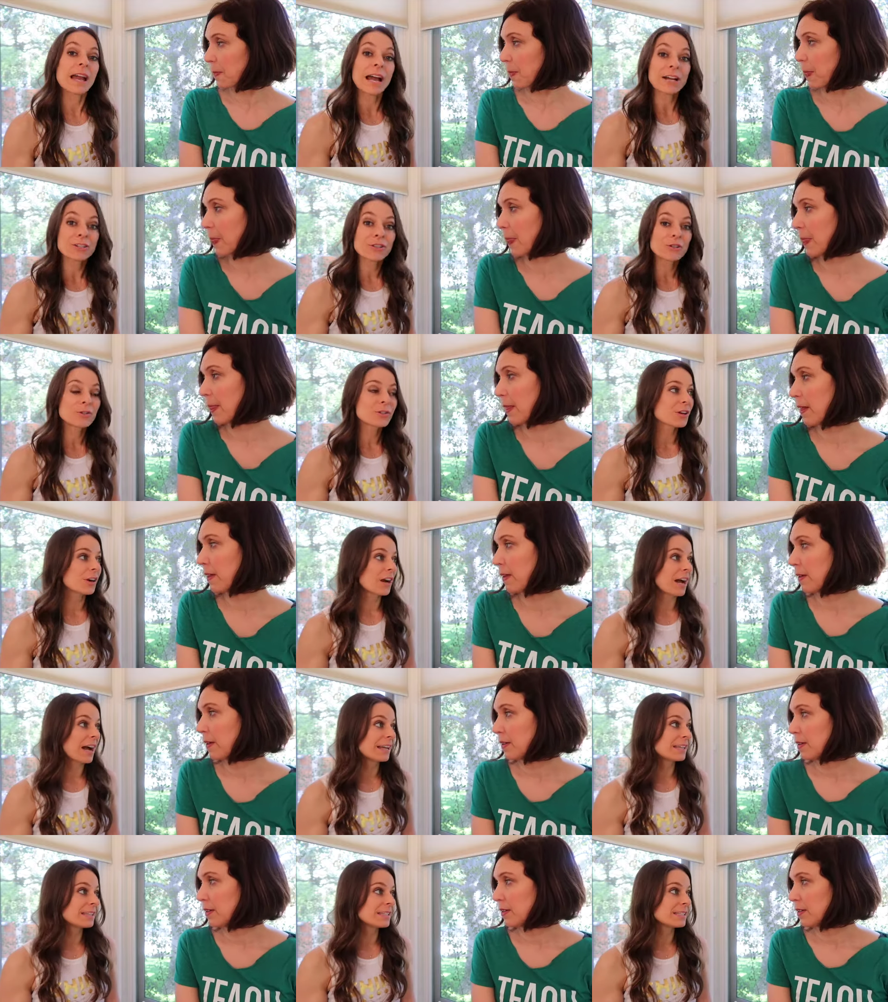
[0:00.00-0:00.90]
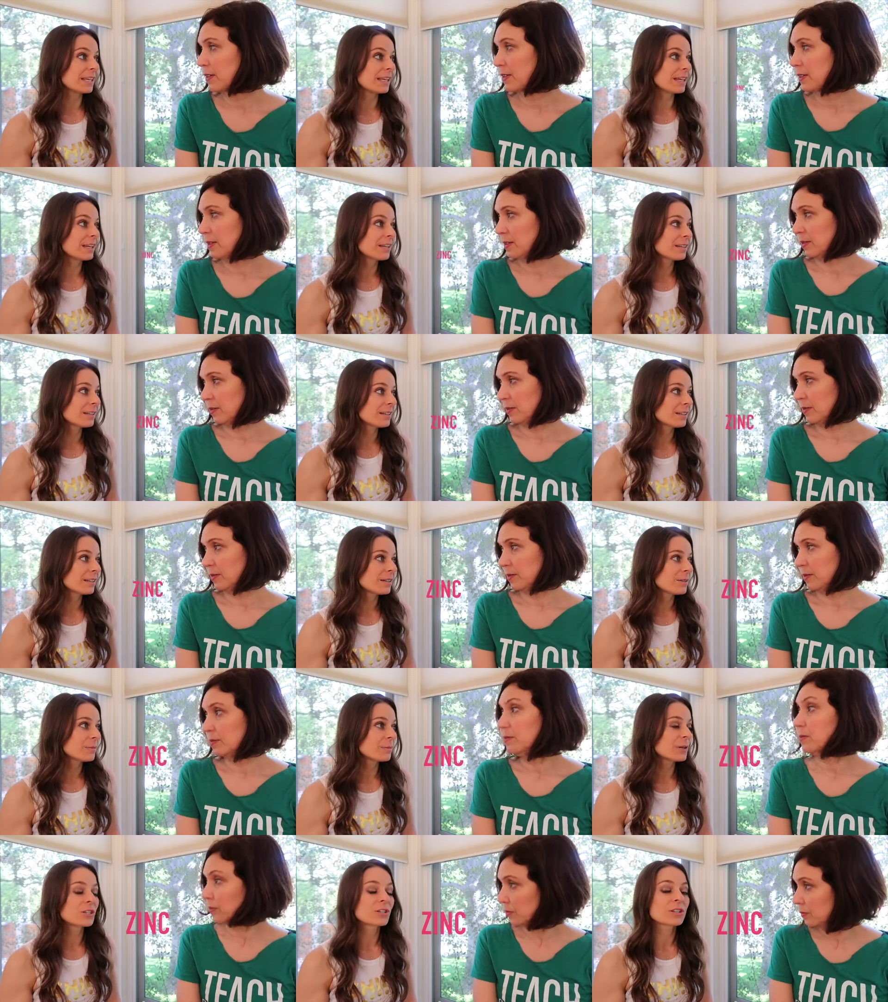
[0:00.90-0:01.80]
Speaker 1: Cashews are high in zinc
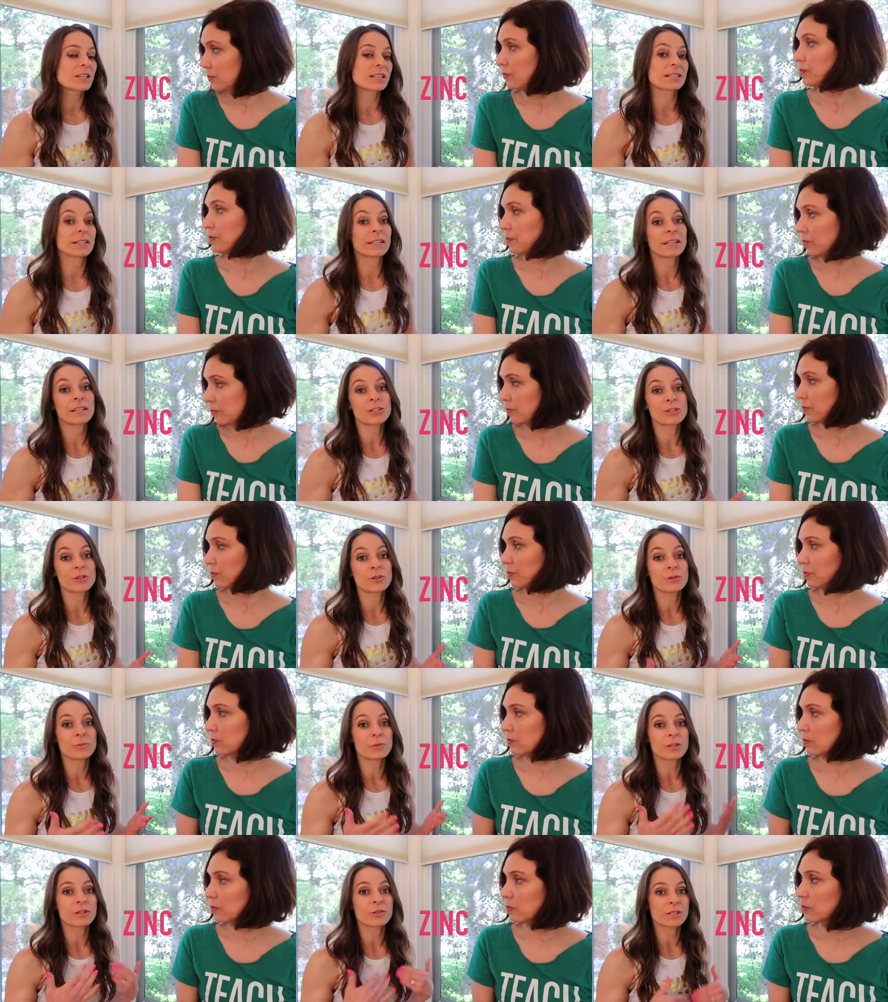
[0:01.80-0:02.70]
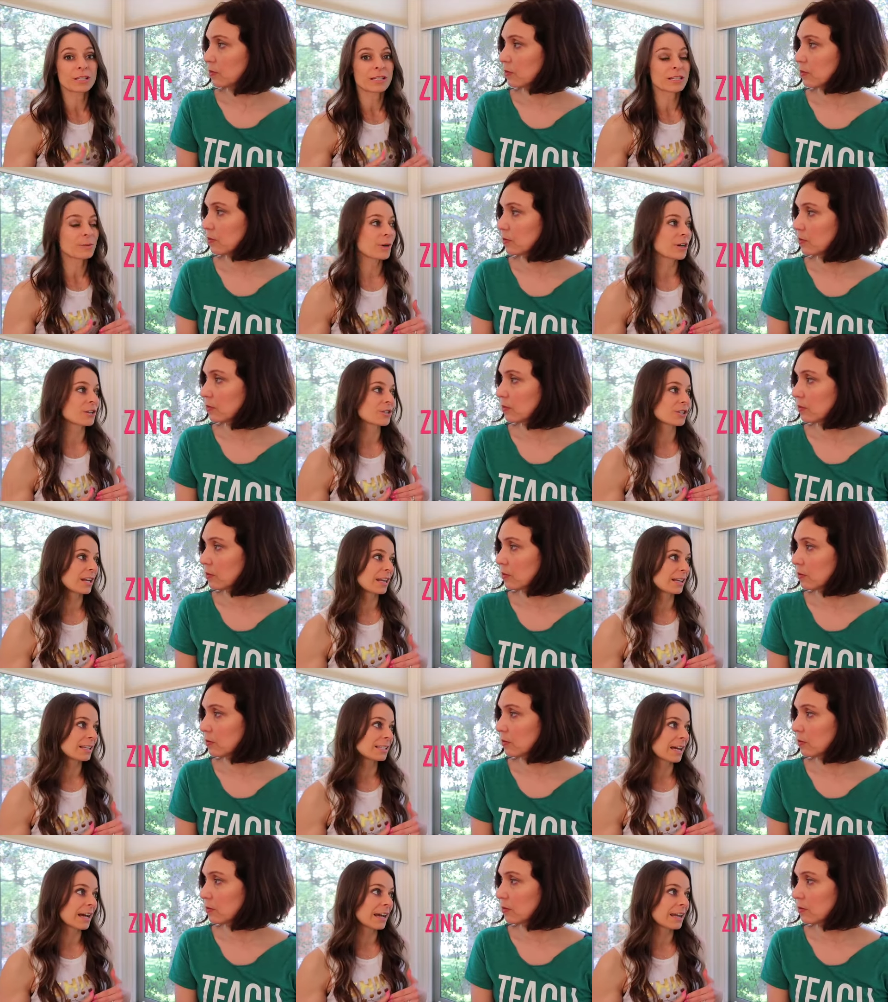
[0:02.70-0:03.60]
which is linked to reducing depression and
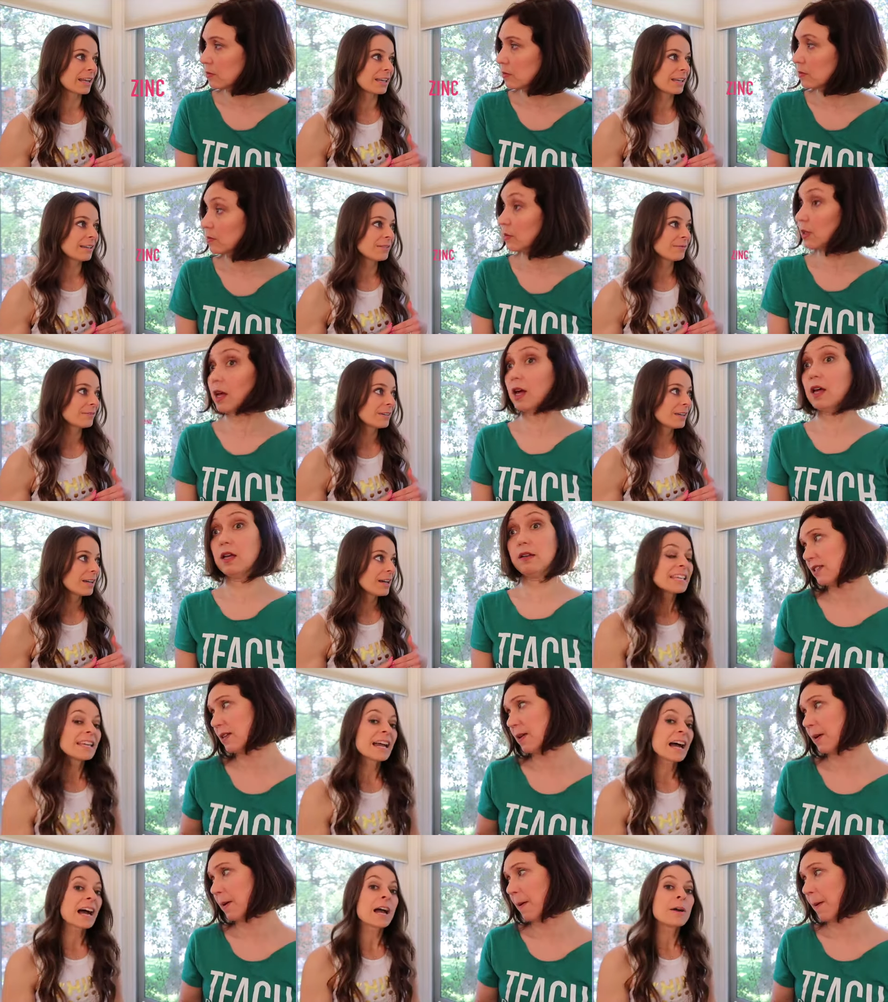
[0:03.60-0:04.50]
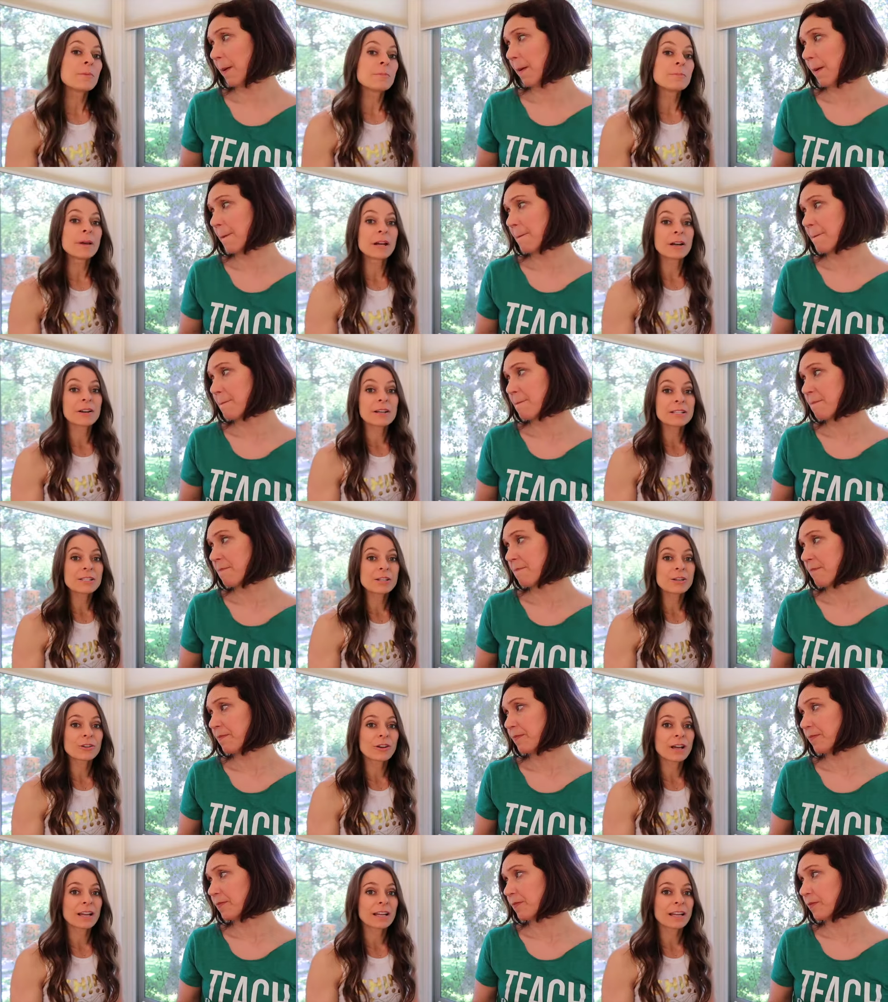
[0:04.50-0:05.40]
anxiety. Yeah, and berries
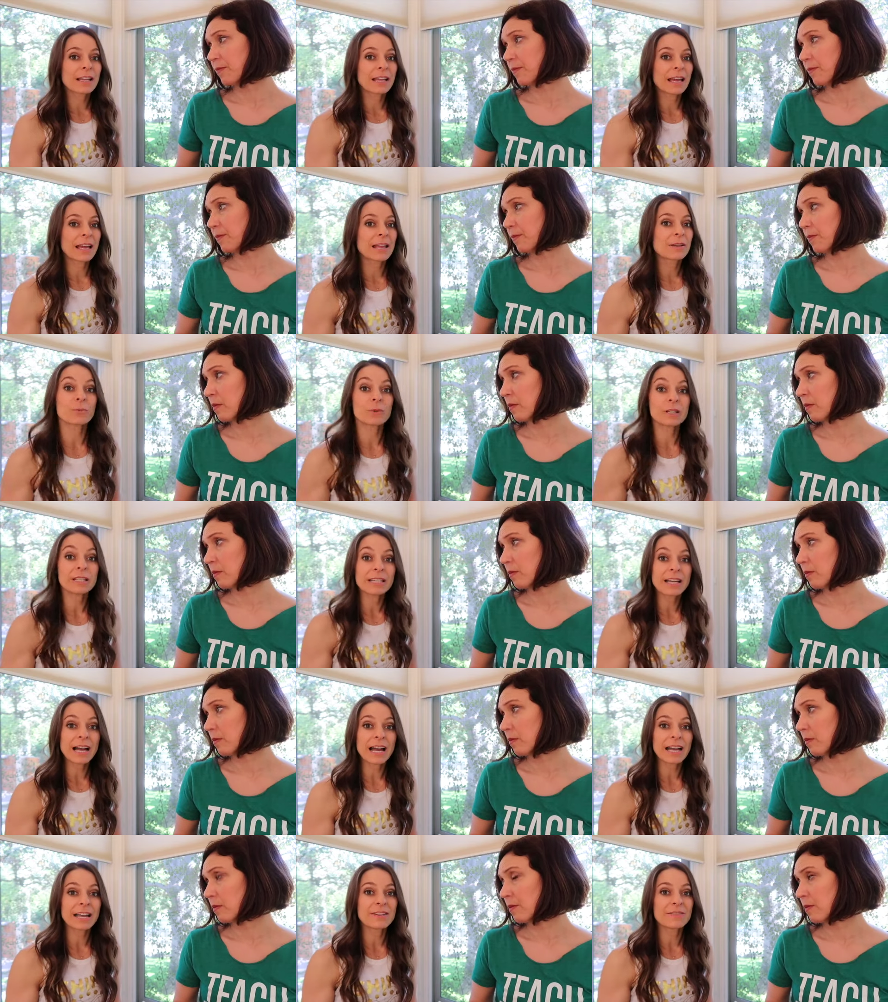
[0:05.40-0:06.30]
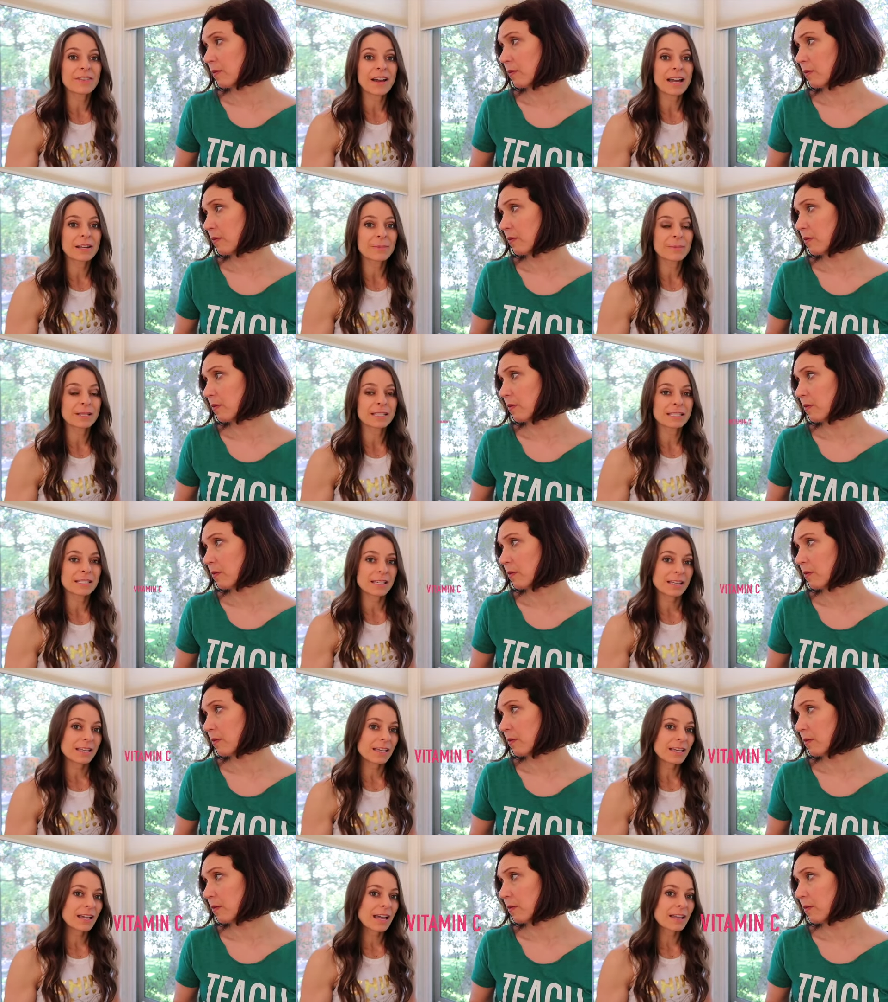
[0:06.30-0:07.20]
are great again, really high in vitamin
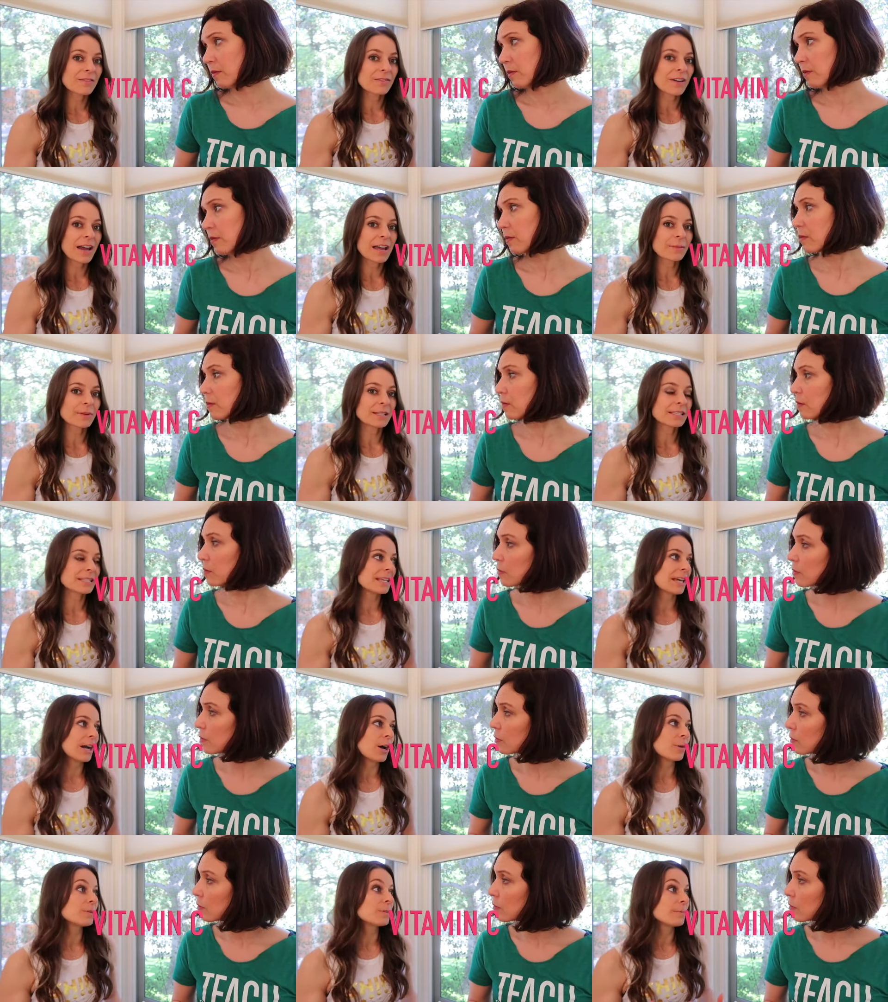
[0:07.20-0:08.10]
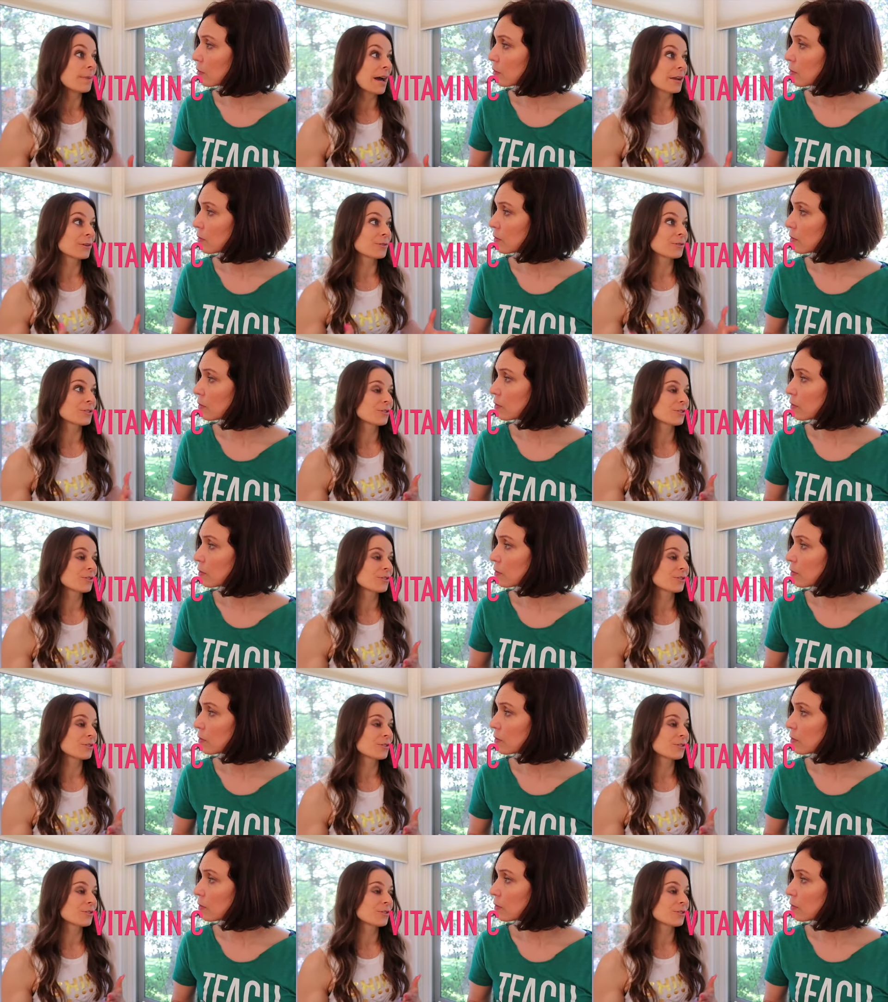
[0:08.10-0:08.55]
C, and vitamin C helps battle